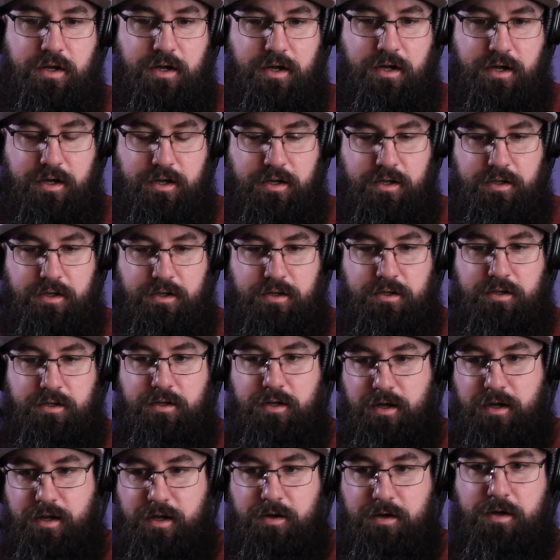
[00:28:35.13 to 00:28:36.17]

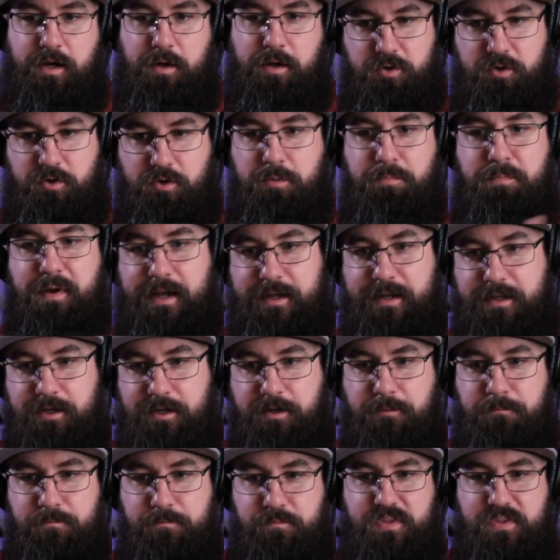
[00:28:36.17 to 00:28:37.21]
I'm going to back
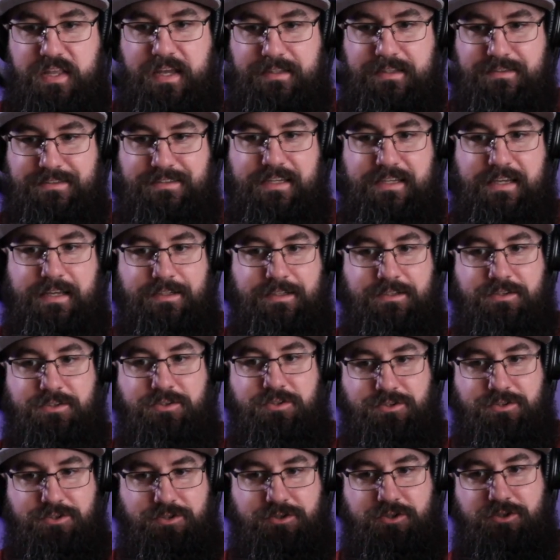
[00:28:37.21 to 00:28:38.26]
up and say,
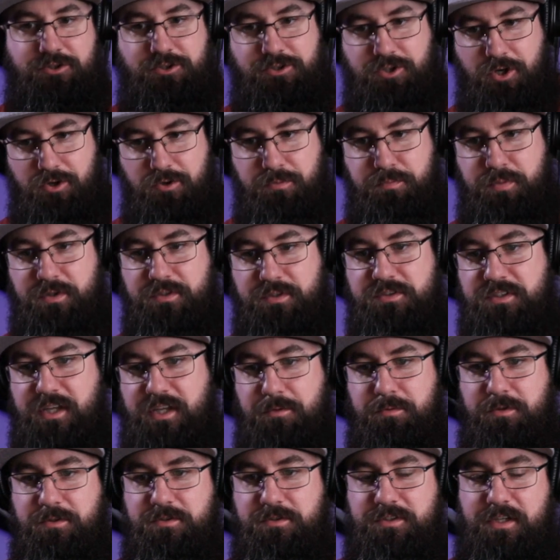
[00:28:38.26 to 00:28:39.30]
don't put
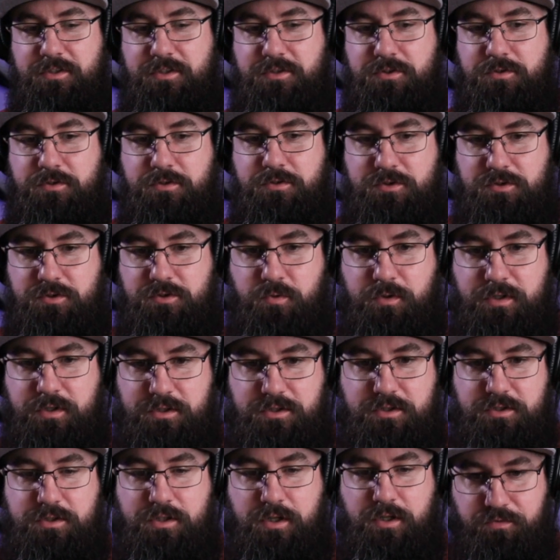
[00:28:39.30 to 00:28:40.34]
stabilization on a
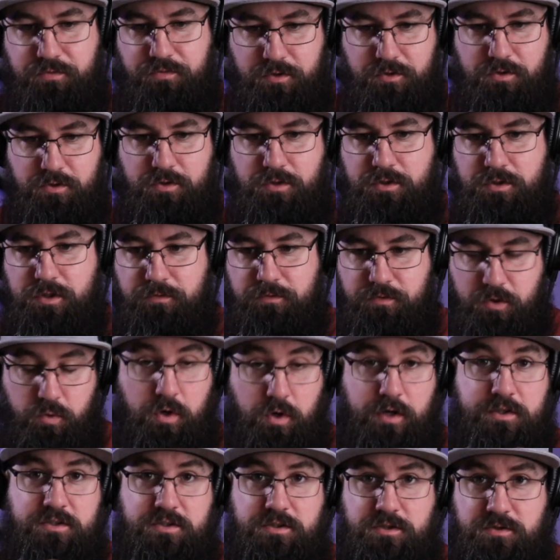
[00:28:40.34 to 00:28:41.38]
switch. If you're
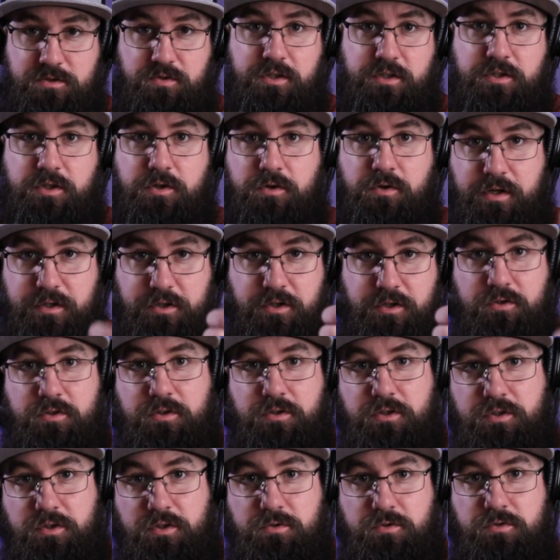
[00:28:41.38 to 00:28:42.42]
watching this video and you're
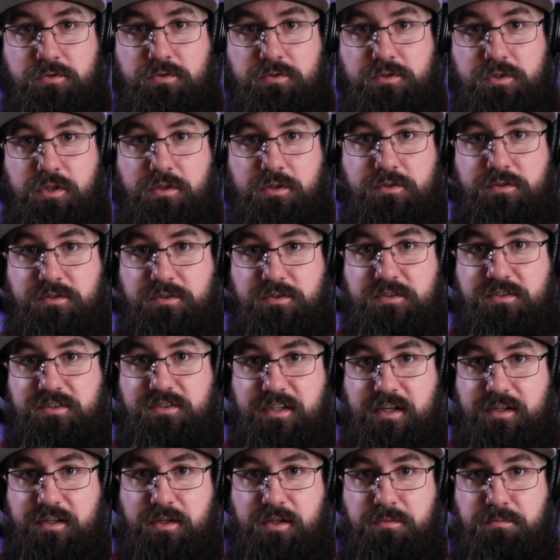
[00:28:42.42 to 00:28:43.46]
going to use Jonas's
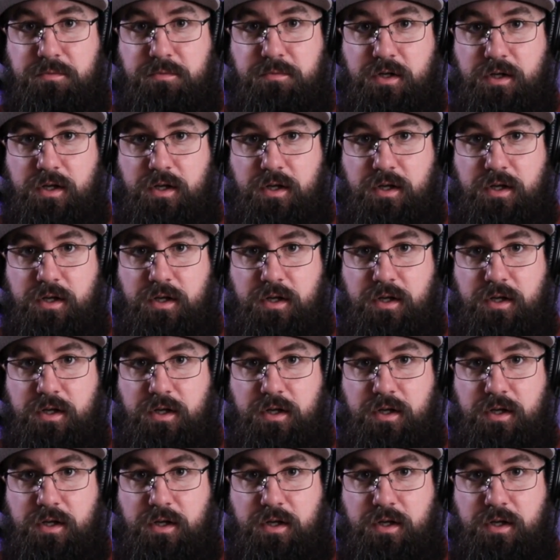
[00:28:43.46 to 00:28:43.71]
setup,